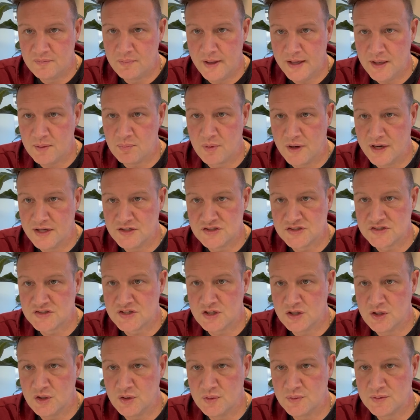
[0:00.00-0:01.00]
bank branches
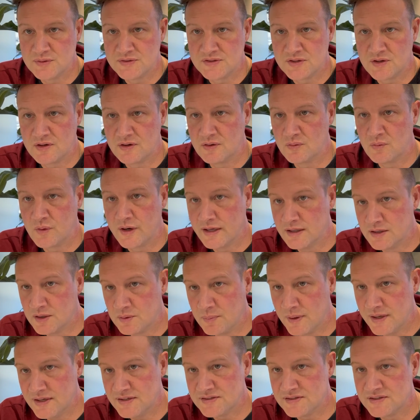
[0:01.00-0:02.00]
close on a regular
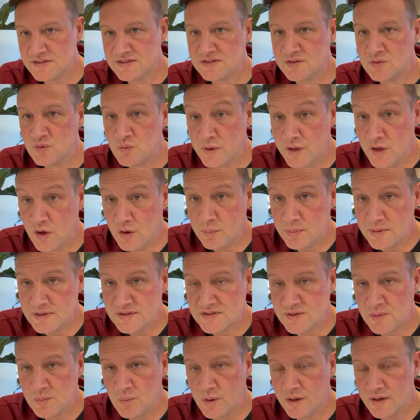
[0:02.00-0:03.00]
basis and reopen
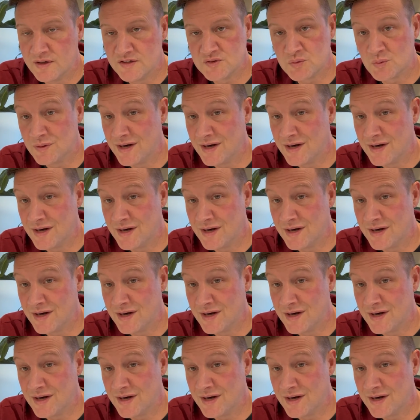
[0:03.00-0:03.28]
somewhere else.